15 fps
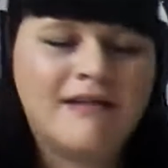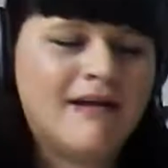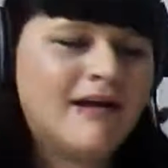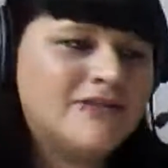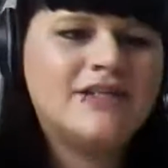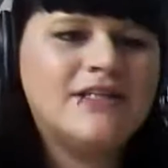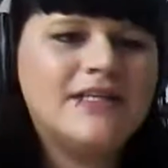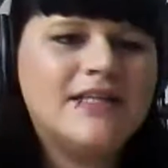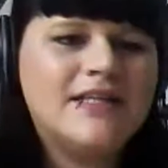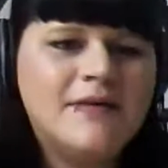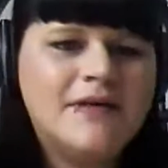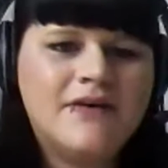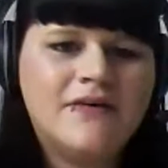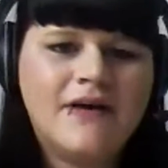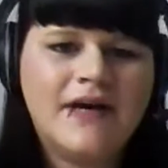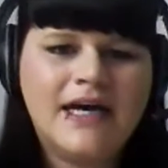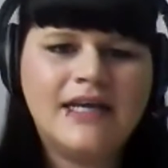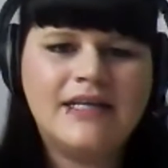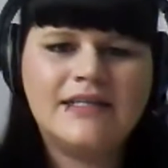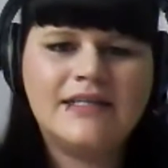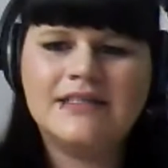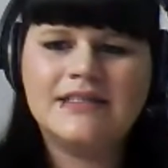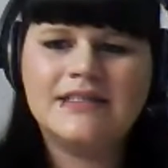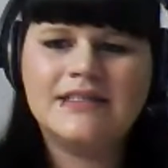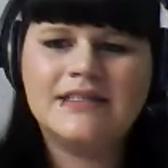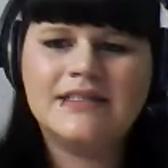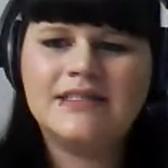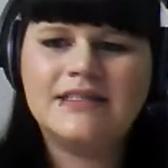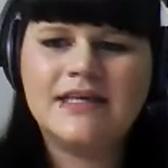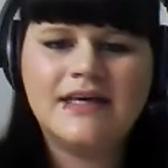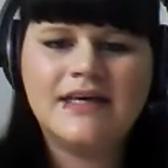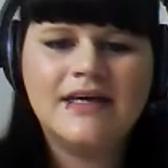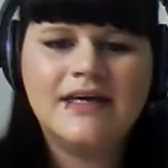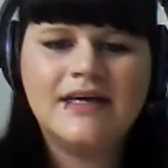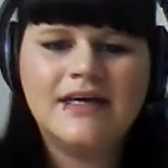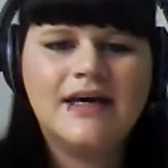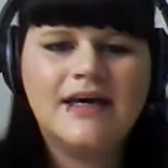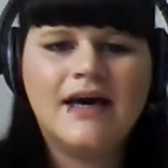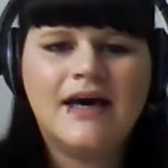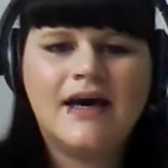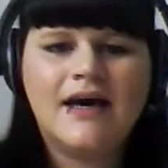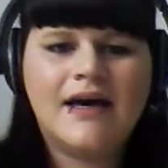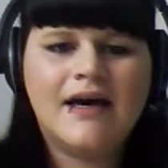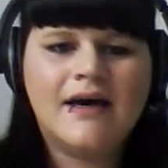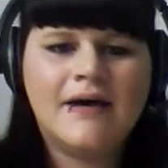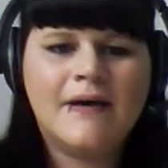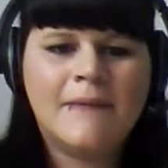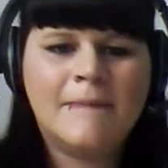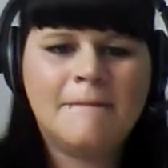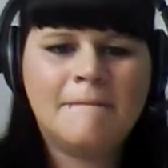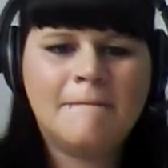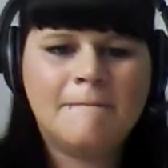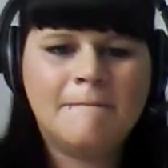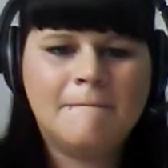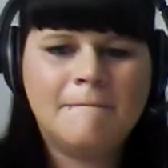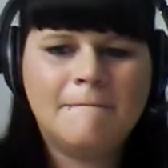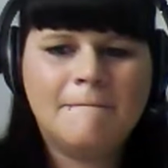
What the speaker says: Actually, let me go ahead and see. Um,